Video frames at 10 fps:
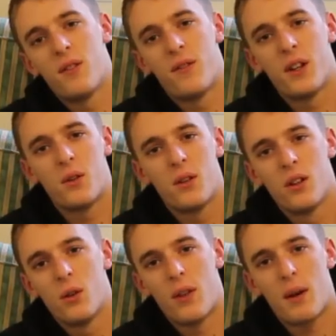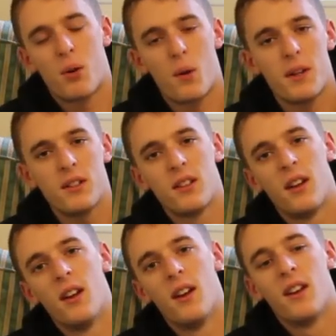fulfil all that promise.
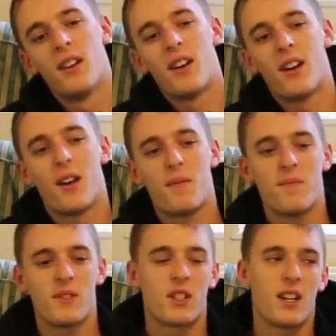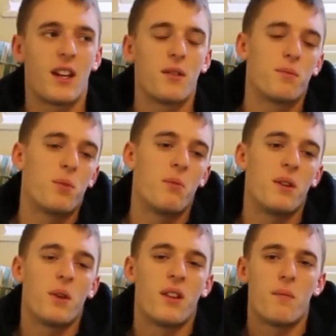Um, so yeah, that was
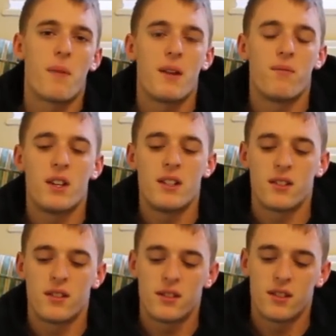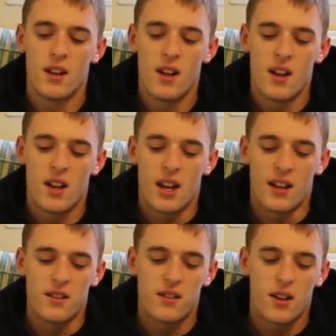probably one of the main reasons.
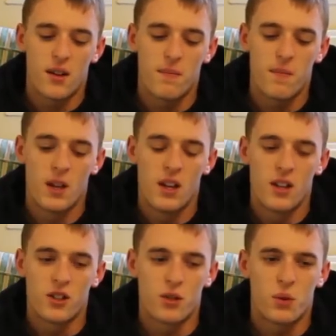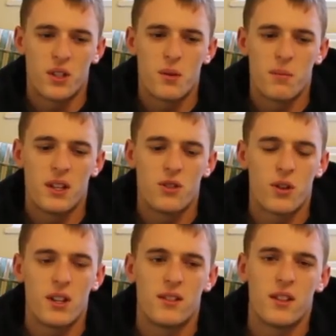And um, just wanted to be
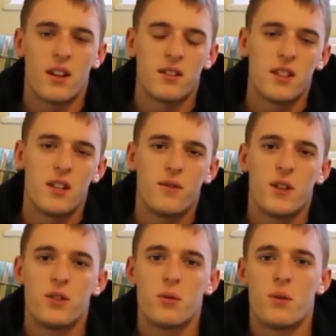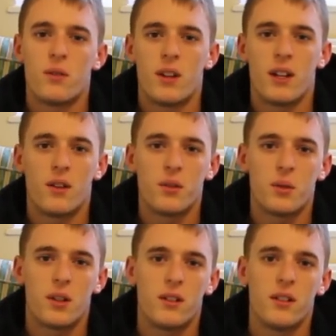treated as, as, an individual here as
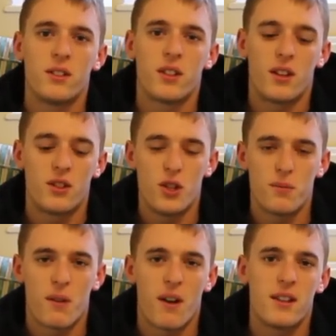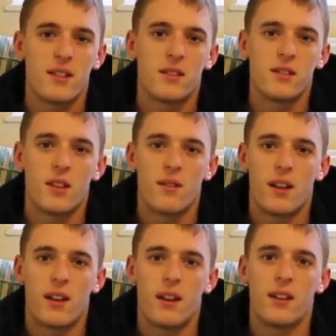well. So choose my races and stuff
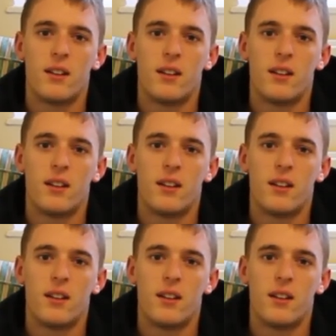like that.